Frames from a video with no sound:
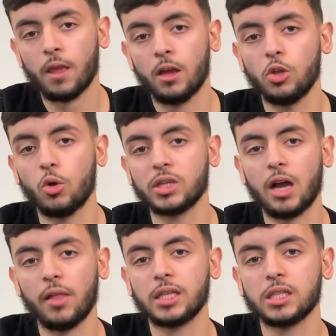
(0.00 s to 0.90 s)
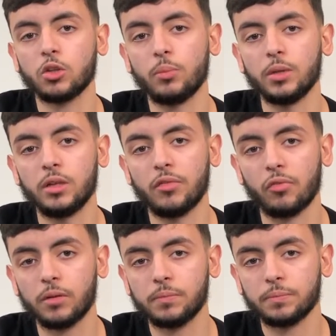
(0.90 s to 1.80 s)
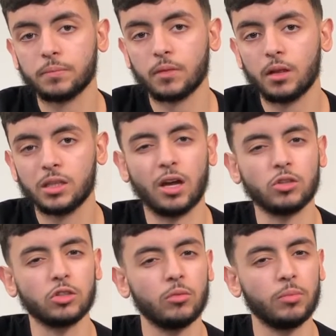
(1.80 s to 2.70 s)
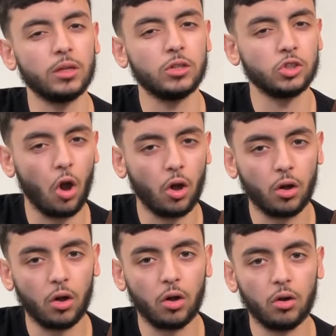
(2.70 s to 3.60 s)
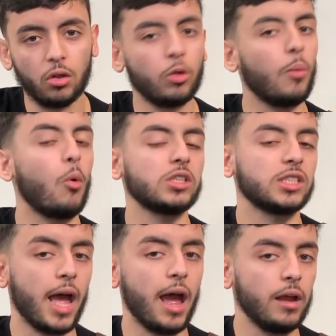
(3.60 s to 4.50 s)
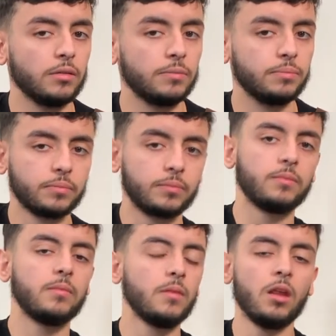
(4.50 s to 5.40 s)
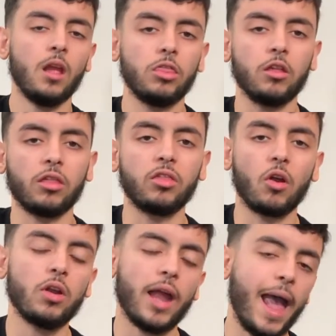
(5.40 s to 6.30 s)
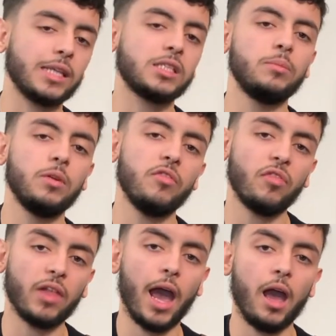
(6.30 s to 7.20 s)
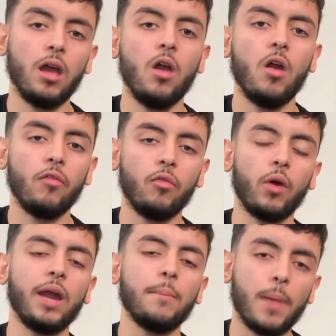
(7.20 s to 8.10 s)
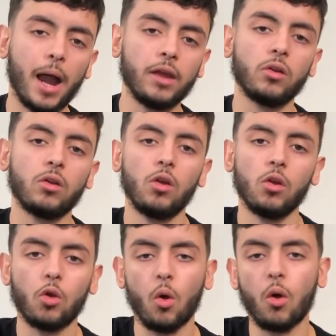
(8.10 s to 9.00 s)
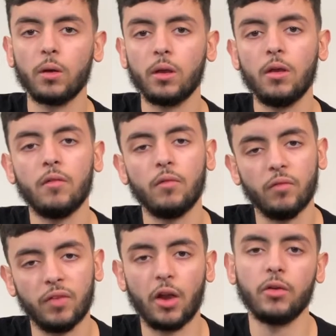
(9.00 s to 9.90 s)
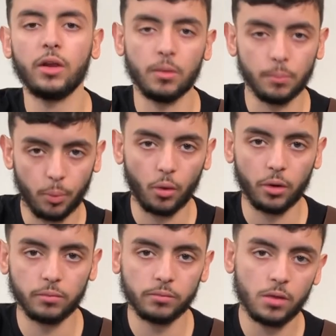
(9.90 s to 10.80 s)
Notice how that's a little bit different. Sounds a little bit darker, a little more sad. The third has to be flat for a minor chord. Very important.